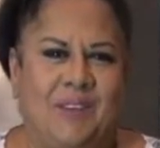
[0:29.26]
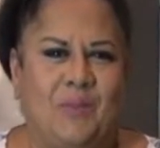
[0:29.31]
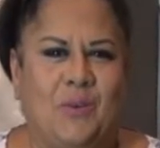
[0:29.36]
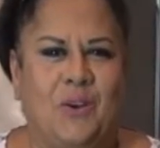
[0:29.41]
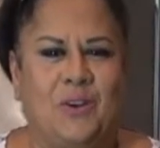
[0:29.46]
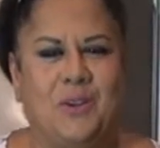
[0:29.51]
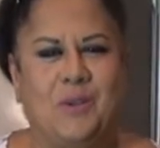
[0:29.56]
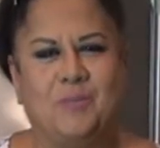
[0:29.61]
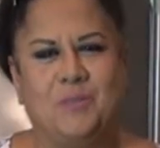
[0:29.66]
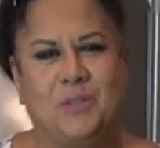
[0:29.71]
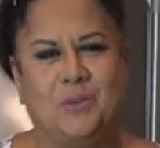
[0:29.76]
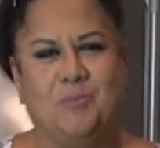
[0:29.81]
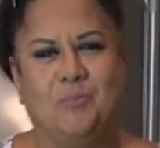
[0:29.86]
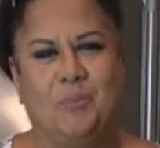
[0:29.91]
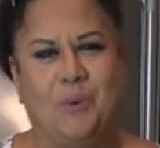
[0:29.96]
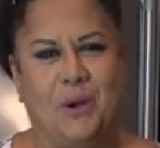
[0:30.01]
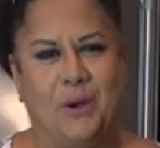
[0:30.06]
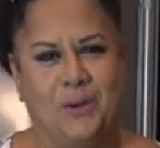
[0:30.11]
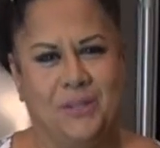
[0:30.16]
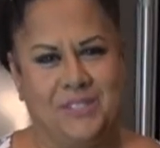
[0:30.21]
and welcome to
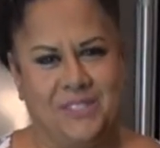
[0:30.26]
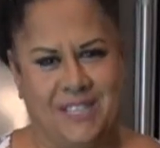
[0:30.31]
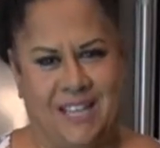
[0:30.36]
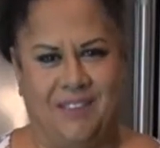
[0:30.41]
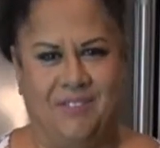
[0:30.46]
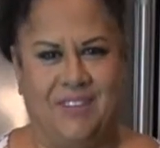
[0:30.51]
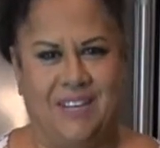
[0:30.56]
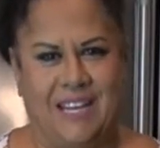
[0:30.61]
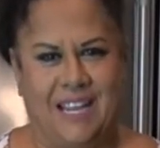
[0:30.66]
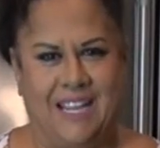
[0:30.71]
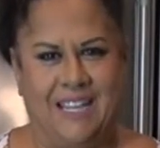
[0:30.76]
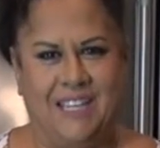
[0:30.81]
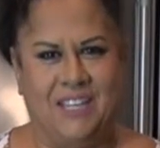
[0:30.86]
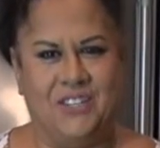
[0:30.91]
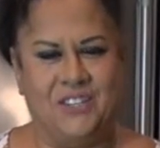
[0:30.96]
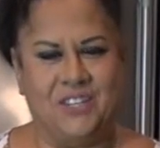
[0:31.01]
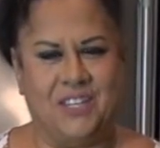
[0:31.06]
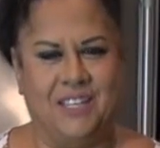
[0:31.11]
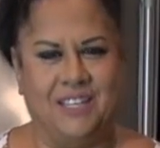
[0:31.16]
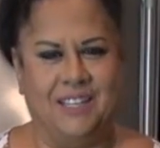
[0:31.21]
Bert's Everyday
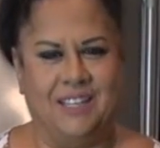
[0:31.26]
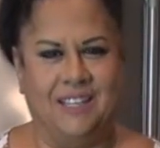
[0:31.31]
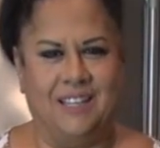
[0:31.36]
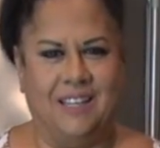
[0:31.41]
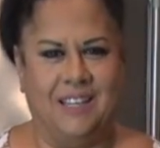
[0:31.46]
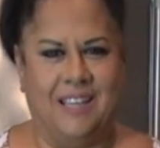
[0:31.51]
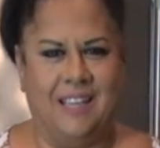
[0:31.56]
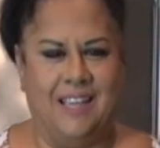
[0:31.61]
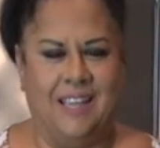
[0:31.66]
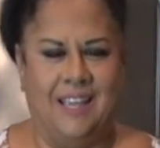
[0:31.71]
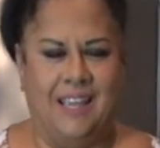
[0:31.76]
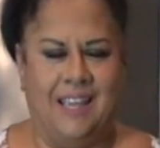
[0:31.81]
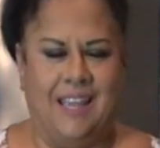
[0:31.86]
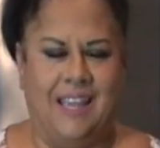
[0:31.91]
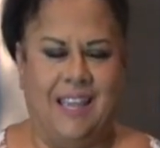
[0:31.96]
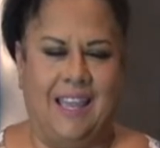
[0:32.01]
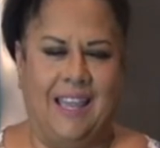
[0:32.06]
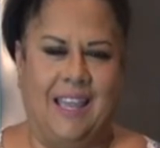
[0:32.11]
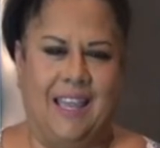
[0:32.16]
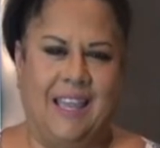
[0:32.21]
Kitchen.
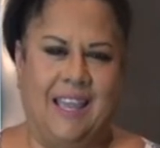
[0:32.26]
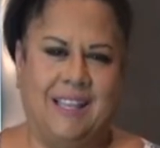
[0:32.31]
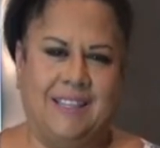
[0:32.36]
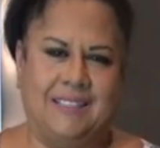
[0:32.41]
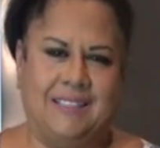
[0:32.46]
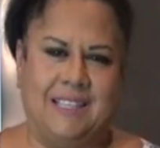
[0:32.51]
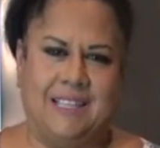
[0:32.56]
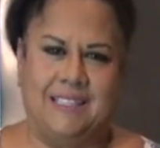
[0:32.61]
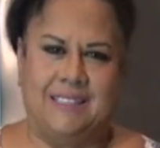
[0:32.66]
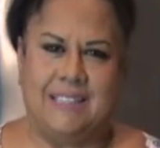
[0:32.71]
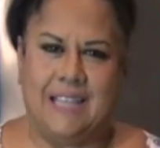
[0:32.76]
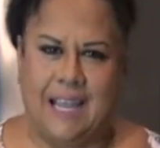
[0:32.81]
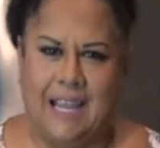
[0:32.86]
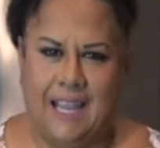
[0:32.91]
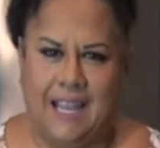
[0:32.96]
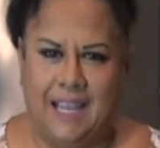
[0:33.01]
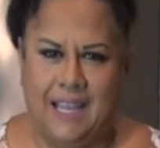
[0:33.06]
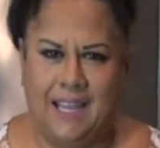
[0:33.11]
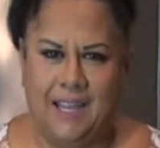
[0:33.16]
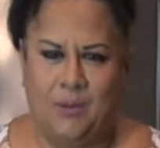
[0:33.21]

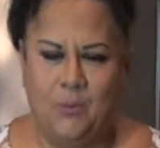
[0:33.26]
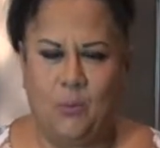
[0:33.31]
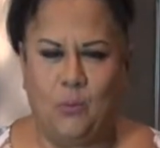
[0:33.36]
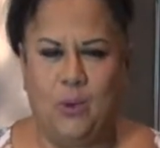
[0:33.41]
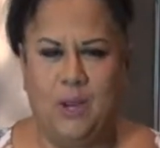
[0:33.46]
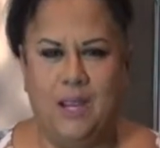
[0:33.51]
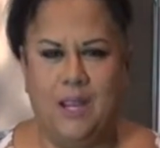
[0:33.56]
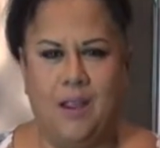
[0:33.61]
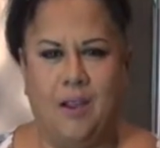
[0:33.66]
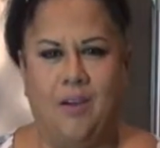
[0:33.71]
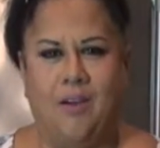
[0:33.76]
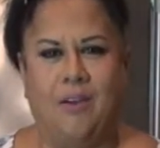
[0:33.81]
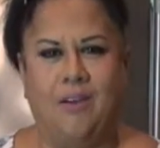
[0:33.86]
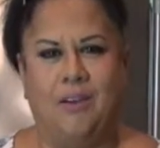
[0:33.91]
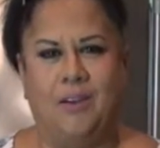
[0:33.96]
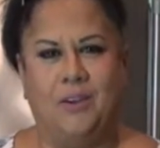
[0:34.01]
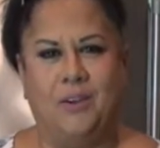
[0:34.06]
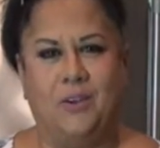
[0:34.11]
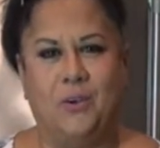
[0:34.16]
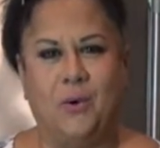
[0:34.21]
Today we
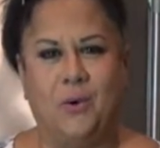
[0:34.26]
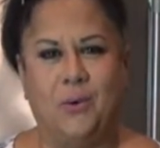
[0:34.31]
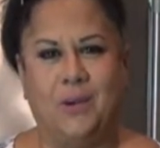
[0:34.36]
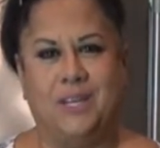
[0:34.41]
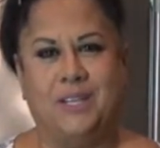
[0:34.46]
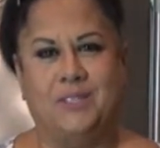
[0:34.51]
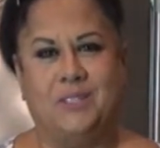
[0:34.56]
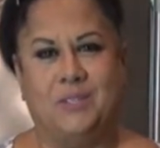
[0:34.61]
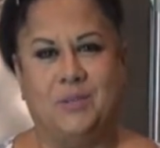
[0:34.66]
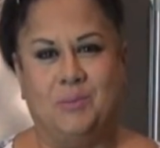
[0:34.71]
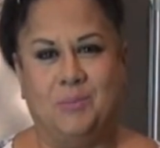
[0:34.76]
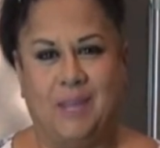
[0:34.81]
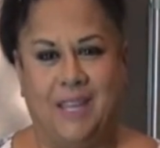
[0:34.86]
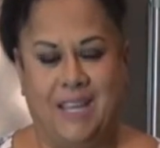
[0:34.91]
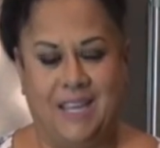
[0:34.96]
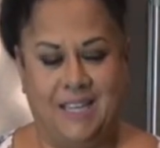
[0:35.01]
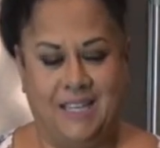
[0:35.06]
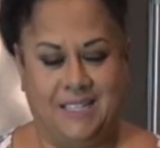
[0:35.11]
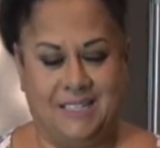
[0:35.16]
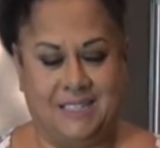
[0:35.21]
are going to
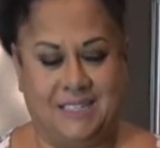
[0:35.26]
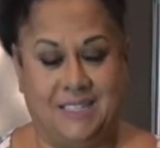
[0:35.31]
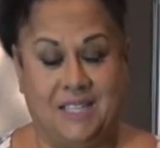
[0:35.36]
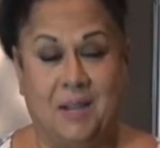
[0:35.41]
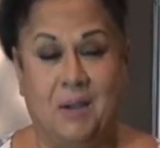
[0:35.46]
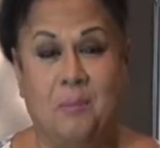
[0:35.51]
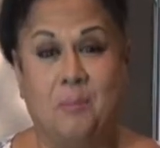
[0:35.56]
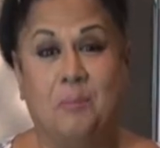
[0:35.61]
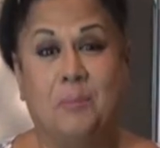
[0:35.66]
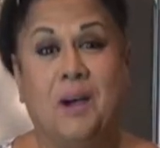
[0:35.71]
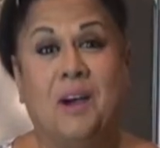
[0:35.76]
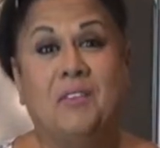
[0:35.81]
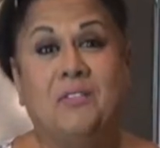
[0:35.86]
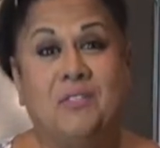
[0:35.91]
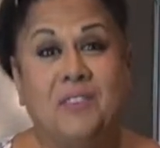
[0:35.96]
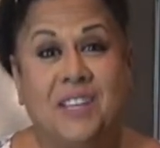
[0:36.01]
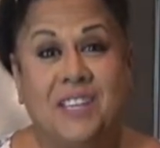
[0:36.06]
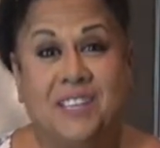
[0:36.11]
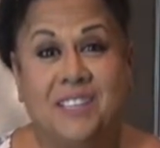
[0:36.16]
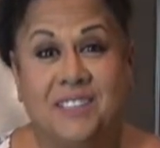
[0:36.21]
make some
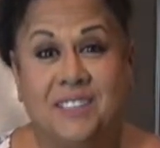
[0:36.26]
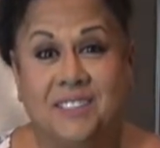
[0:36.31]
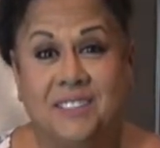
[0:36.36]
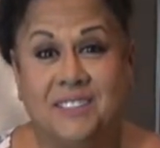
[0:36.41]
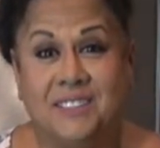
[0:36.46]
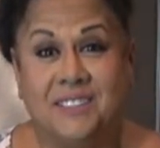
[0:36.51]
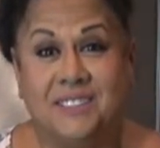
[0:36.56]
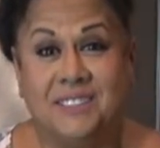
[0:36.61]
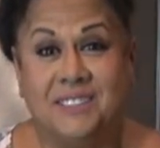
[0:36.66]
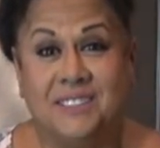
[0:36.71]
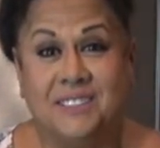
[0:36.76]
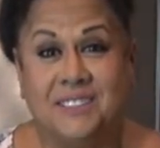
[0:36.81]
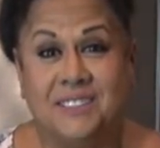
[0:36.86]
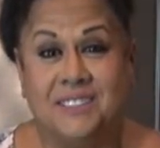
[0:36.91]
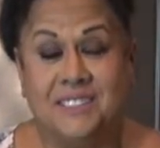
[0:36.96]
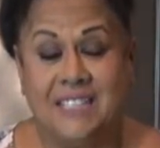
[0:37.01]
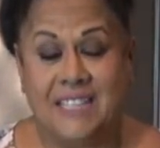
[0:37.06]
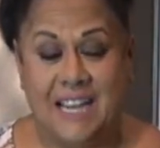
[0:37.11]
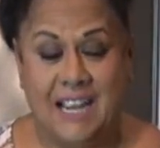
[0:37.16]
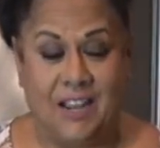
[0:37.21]

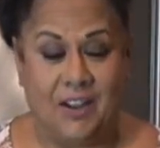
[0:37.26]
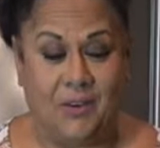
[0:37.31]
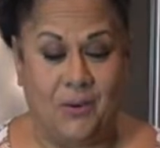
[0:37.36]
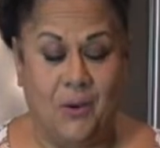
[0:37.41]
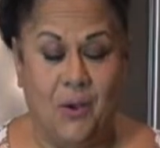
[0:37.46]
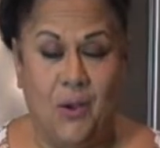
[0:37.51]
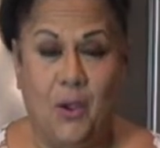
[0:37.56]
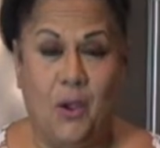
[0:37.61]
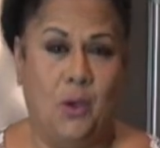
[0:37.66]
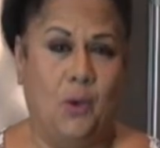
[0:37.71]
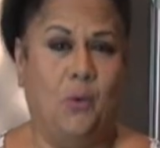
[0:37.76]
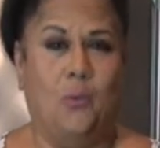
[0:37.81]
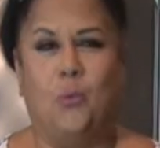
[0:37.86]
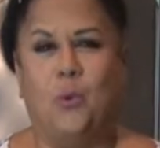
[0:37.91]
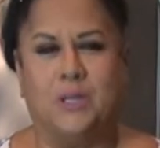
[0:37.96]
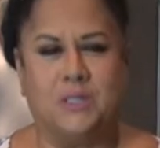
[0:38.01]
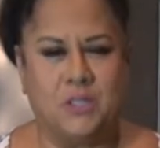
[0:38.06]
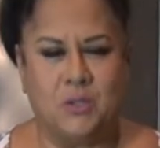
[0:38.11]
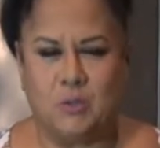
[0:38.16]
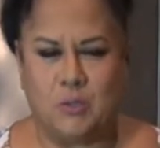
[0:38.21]
muffins. Now,
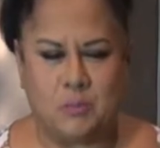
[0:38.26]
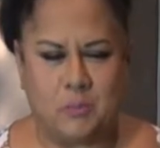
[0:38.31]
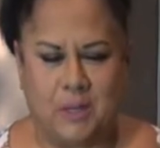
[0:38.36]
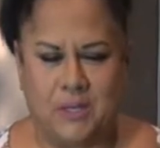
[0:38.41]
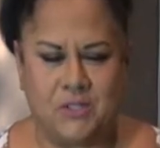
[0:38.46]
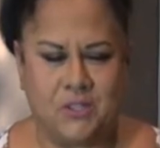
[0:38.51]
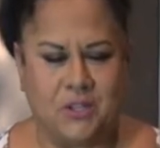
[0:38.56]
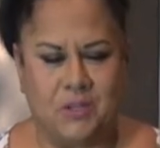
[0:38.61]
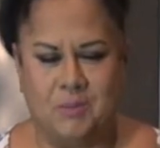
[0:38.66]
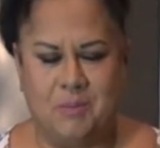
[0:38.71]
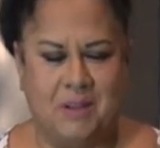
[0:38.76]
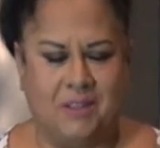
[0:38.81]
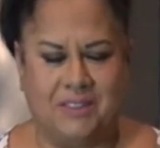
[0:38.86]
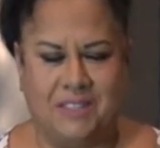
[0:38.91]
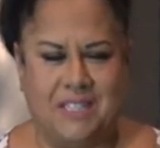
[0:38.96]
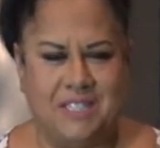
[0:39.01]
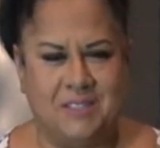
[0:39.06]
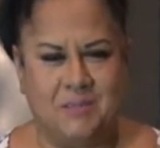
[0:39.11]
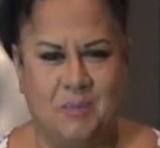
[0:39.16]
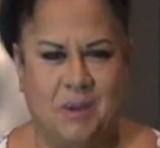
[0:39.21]
what's so special about
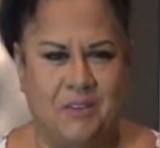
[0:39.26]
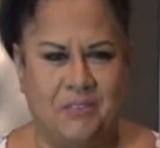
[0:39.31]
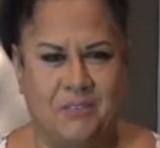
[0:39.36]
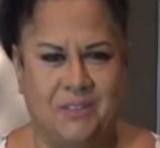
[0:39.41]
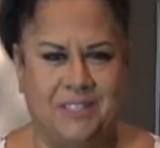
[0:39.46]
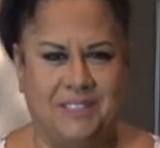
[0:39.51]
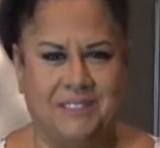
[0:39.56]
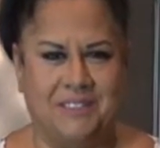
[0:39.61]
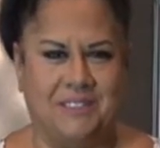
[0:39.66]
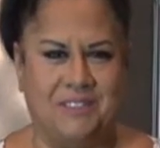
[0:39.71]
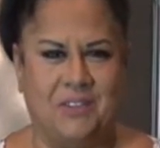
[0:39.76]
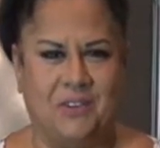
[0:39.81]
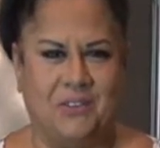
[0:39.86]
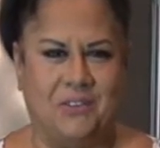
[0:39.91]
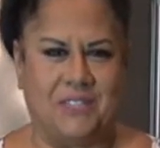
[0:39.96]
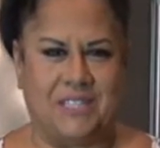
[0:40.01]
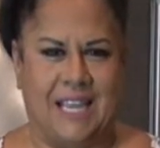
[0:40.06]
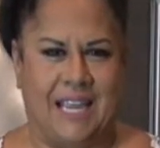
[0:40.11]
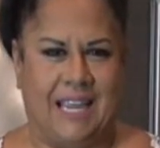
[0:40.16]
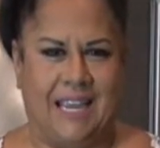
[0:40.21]
these muffins, you're
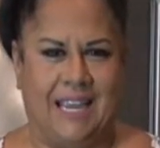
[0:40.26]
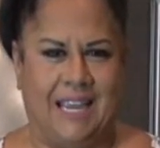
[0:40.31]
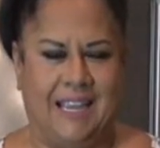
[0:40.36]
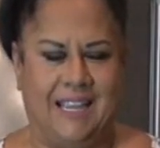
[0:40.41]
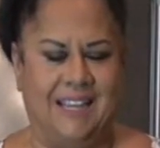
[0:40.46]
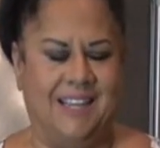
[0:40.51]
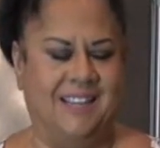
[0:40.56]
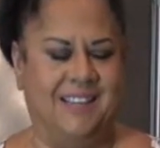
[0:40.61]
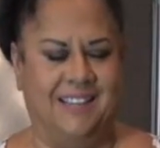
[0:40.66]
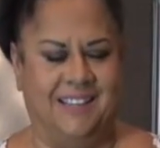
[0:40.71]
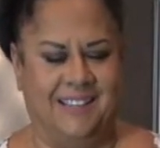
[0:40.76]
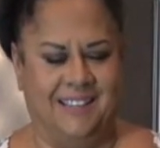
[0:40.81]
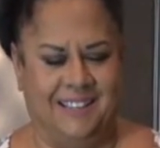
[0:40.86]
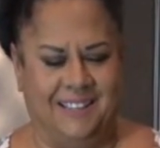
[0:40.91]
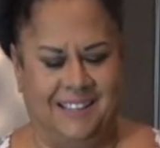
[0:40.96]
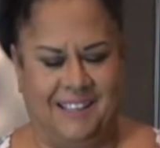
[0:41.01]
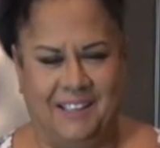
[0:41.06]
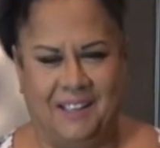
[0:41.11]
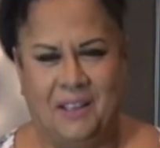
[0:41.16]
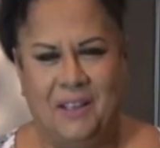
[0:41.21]
saying?
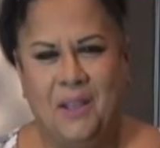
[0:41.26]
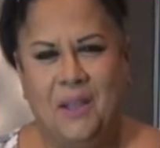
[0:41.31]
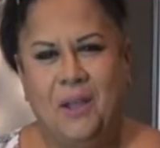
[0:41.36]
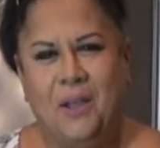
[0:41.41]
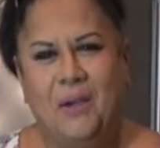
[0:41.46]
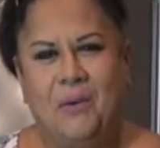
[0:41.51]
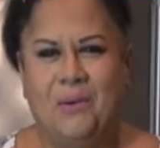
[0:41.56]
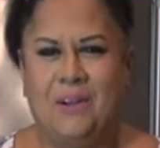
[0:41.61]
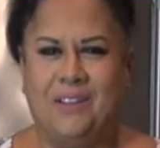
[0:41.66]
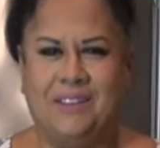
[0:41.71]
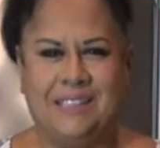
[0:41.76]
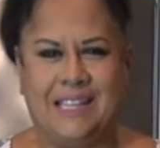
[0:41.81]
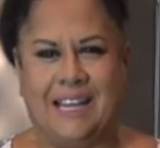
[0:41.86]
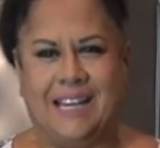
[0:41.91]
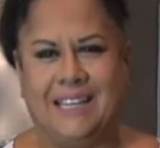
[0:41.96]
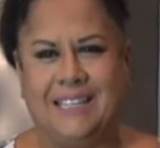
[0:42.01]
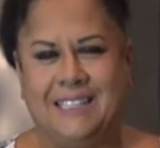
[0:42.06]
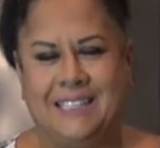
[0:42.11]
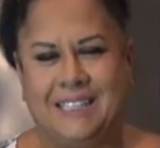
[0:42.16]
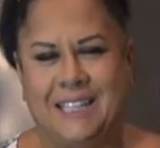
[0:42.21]
Well, not
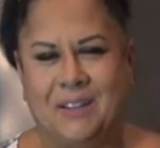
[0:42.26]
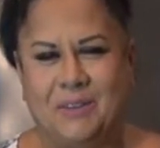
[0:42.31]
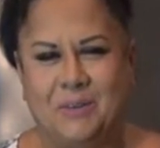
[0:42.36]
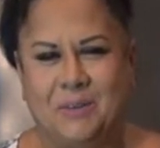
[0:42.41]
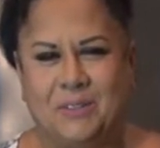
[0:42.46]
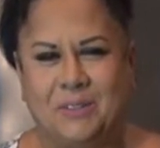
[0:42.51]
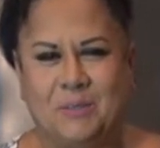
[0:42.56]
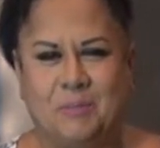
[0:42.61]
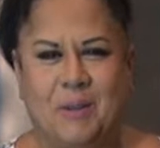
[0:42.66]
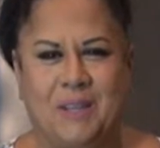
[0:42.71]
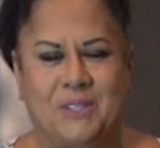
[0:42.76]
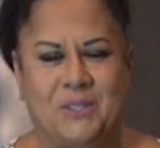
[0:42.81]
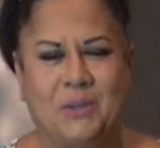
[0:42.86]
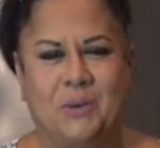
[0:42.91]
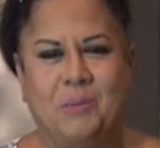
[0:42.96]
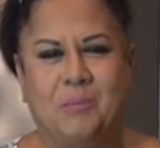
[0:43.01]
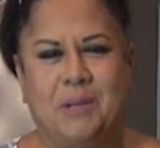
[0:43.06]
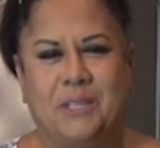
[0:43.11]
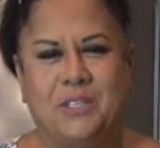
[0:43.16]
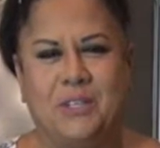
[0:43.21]
anything real
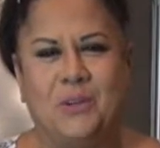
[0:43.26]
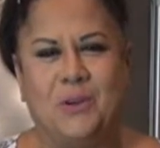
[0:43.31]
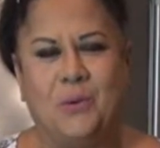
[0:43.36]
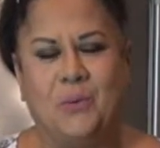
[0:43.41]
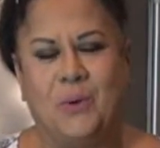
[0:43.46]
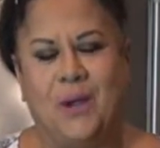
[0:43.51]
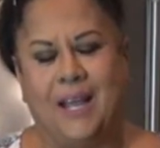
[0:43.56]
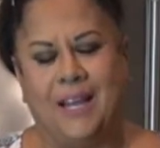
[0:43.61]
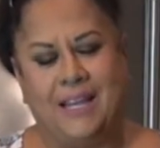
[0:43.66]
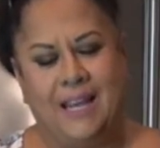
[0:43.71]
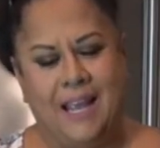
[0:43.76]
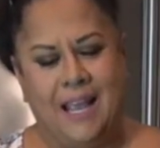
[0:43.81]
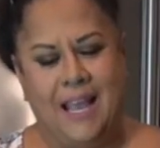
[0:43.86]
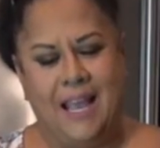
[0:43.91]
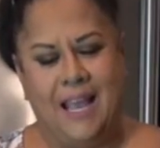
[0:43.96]
special, but you know what?